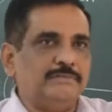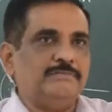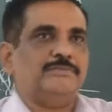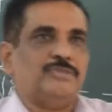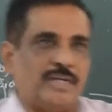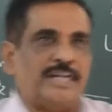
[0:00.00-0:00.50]

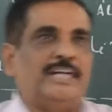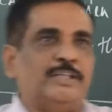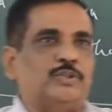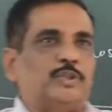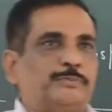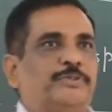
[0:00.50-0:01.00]
solid
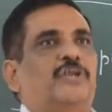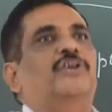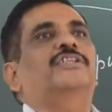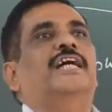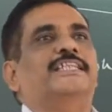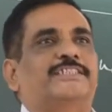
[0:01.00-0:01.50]
lithosphere or the
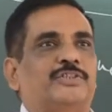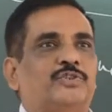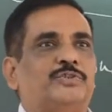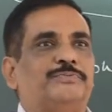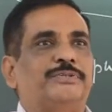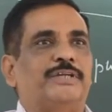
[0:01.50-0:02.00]

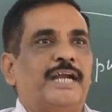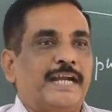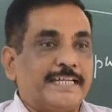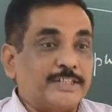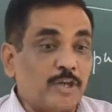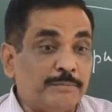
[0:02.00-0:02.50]
asthenosphere. It
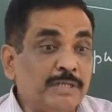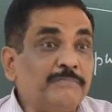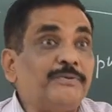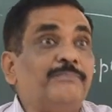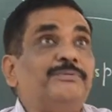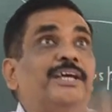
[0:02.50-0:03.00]
is coming
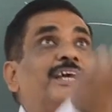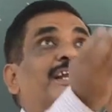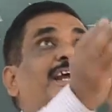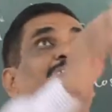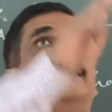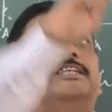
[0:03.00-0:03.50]
from there
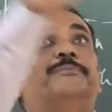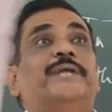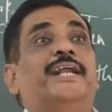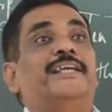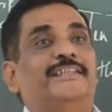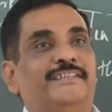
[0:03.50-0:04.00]
and
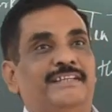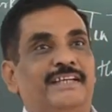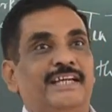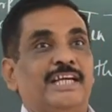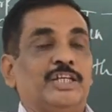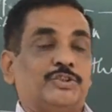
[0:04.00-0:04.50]
spreading.
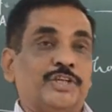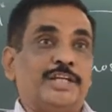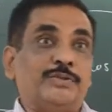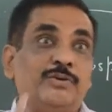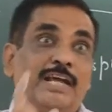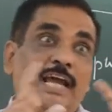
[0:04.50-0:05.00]
So it
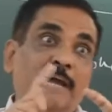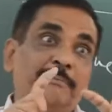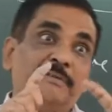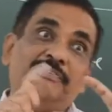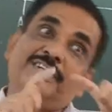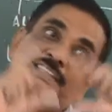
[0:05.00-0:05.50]
will have
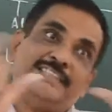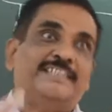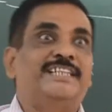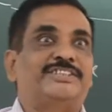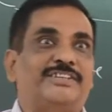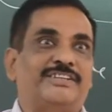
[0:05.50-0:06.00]
different
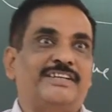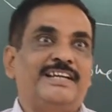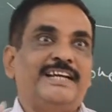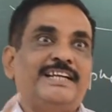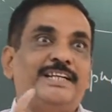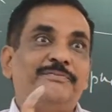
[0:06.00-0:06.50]
signature,
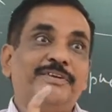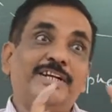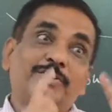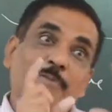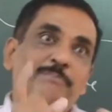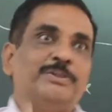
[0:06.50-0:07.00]
different
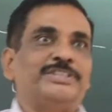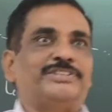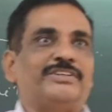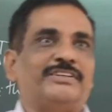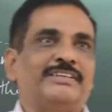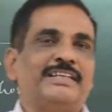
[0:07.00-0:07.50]
composition.
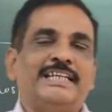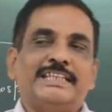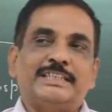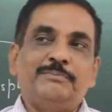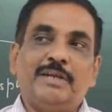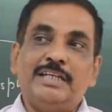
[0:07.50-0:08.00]

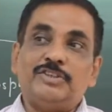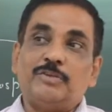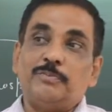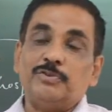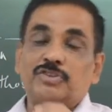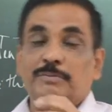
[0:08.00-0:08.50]
Similarly,
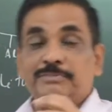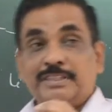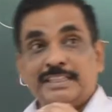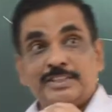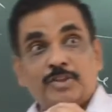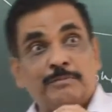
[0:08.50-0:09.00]
suppose something
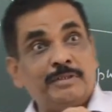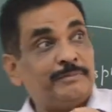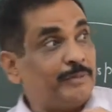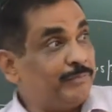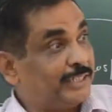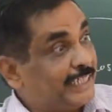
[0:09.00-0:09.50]
is coming
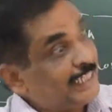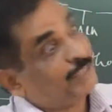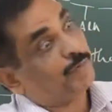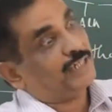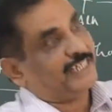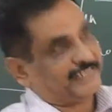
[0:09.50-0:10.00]
from D double S